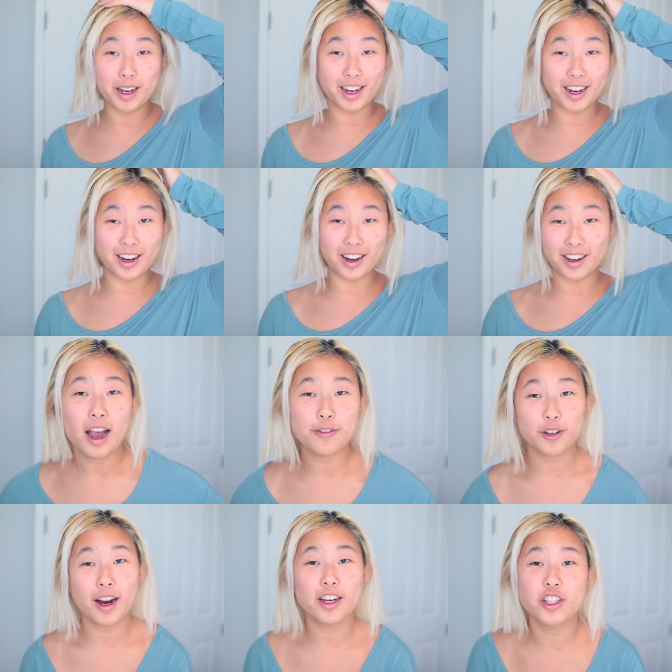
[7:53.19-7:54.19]
my hair.
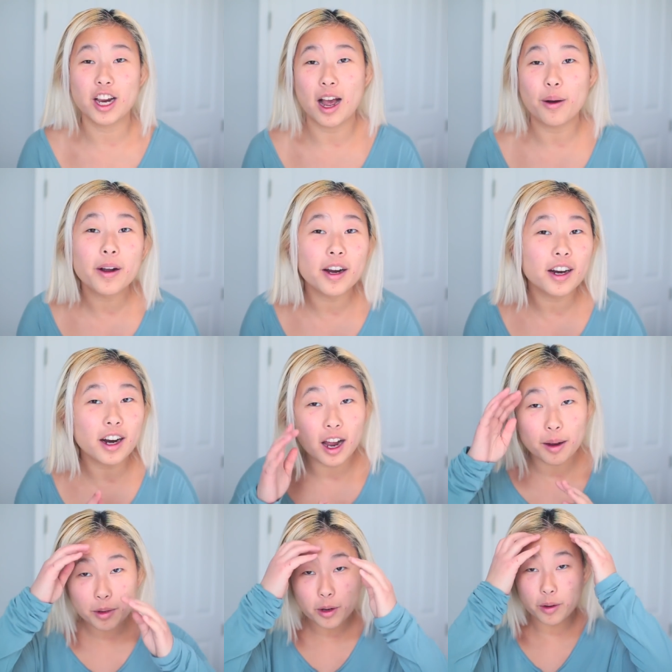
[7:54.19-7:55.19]
After I shower,
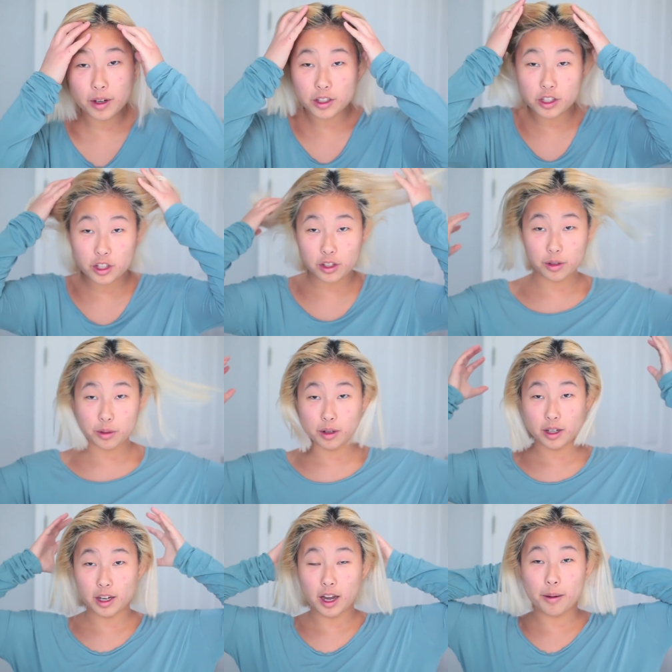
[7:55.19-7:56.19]
I'm going to
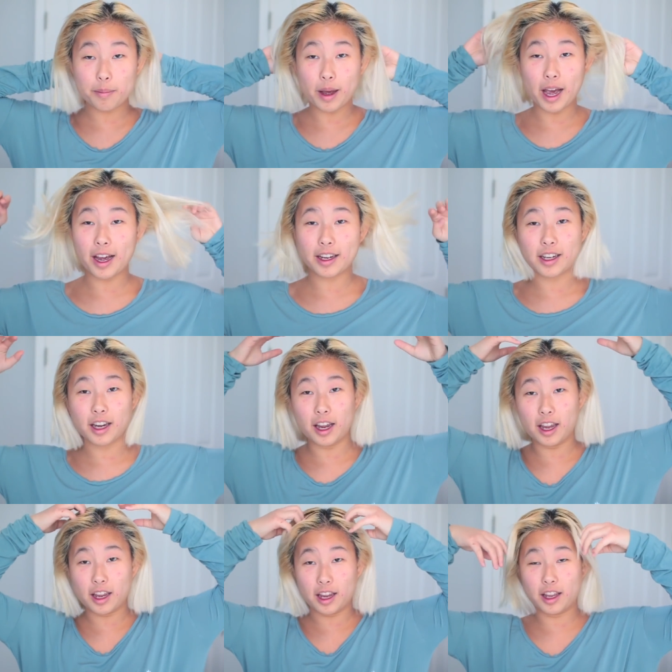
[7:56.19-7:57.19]
come back
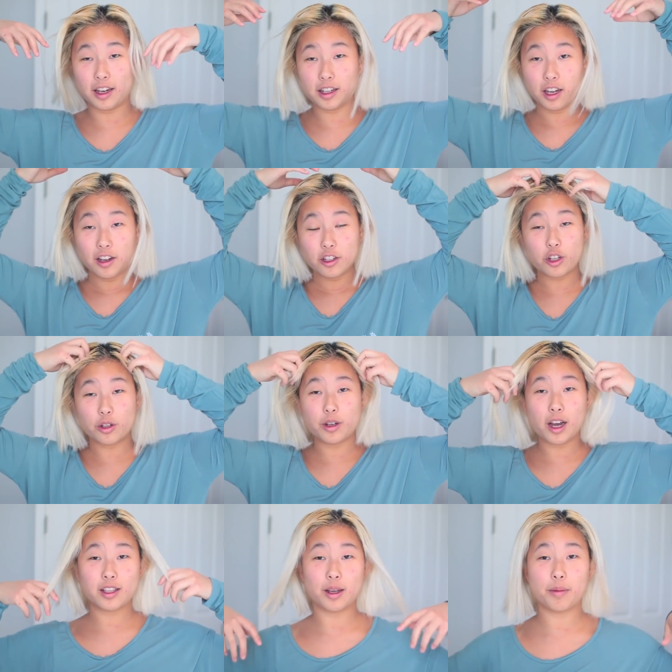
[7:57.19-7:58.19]
and show you
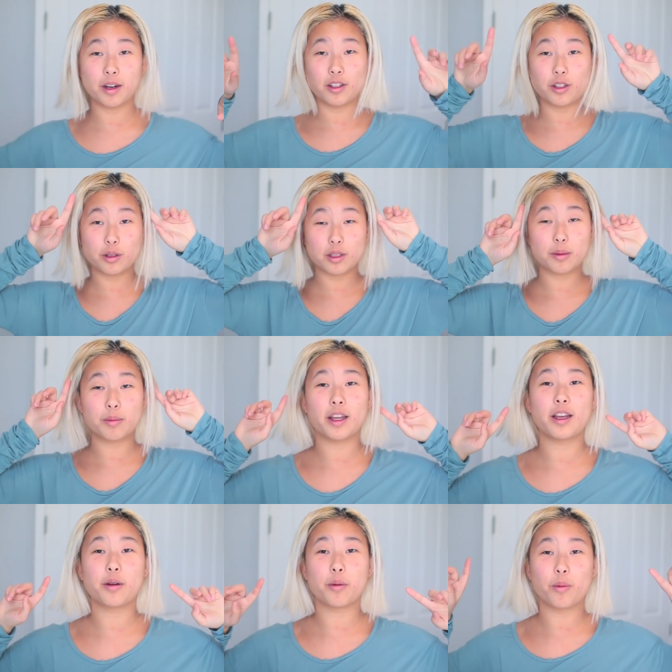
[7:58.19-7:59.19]
guys, I'm gonna do some
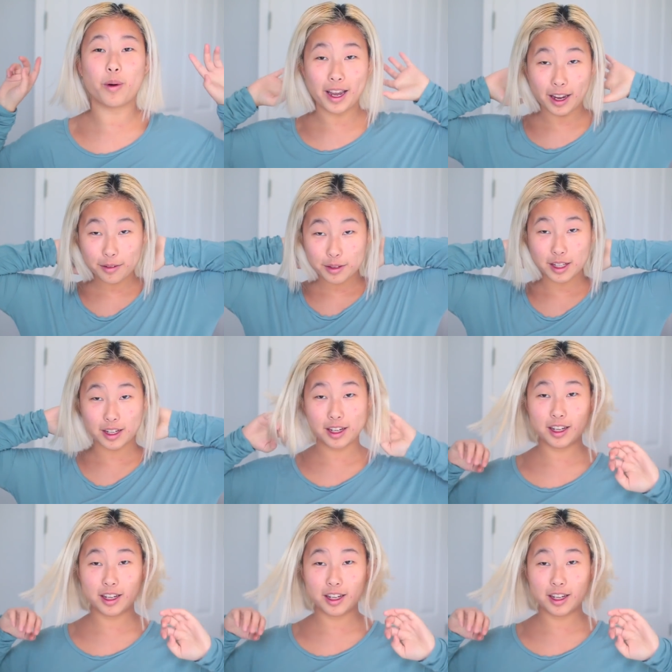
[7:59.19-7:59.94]
like waves in